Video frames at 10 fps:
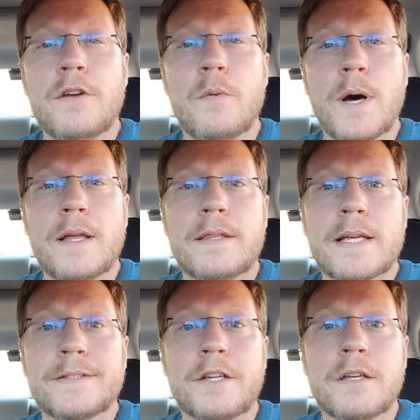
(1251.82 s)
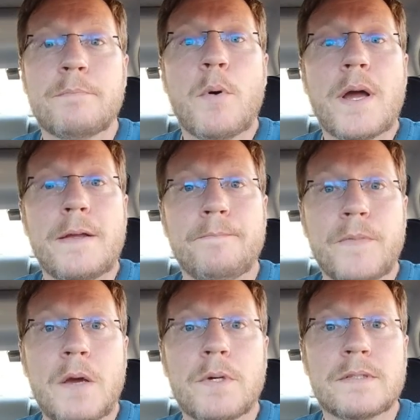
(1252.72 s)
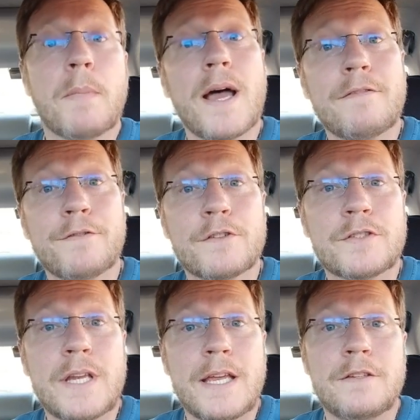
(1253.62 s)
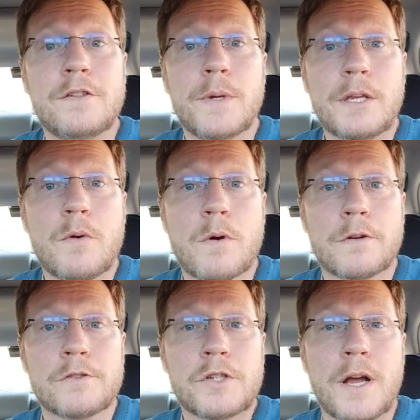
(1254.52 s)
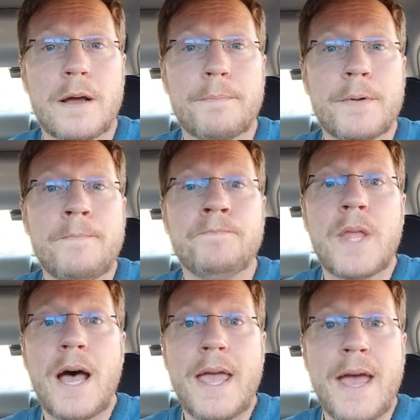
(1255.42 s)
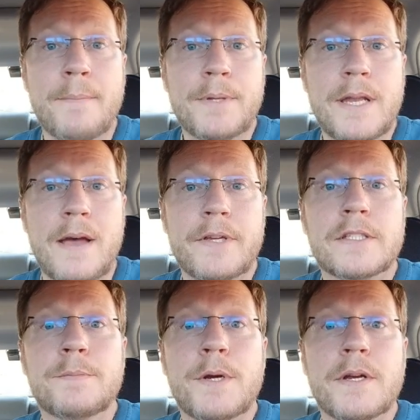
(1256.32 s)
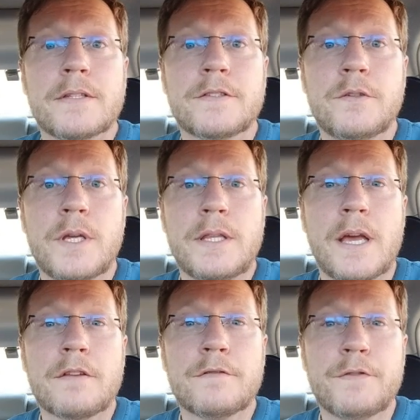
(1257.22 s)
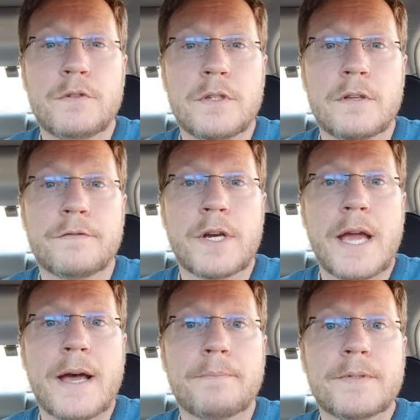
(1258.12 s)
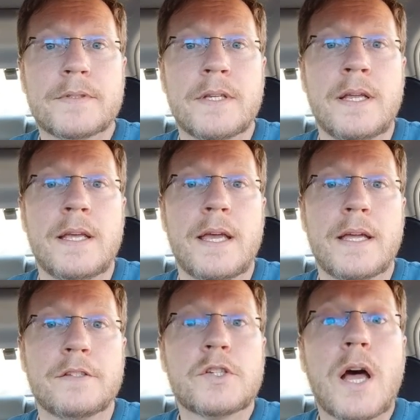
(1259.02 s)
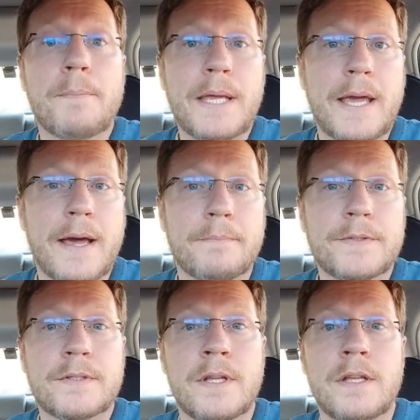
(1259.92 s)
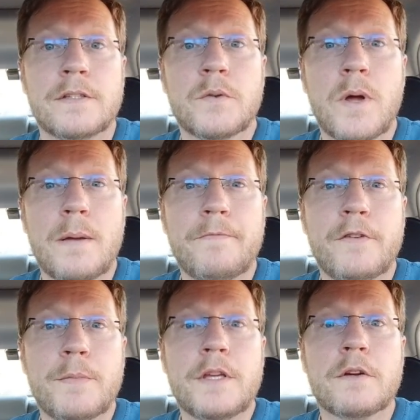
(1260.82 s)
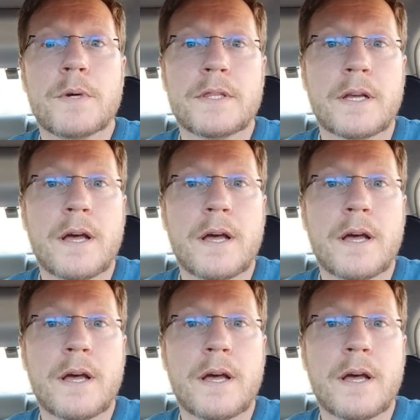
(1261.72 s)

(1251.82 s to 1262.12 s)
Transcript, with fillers: know what? That's a good point. It was my first day doing Cornershop. I happen to have experience doing the other food delivery apps and shopping apps, so I'm familiar with the